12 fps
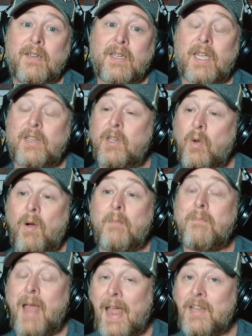Can you
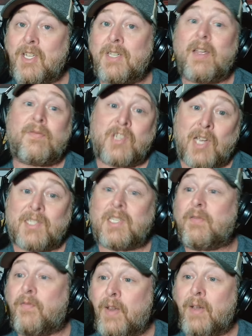imagine if
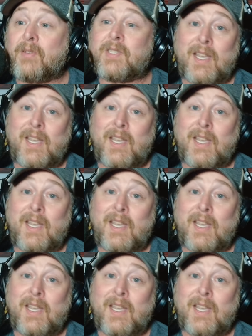Justin Fields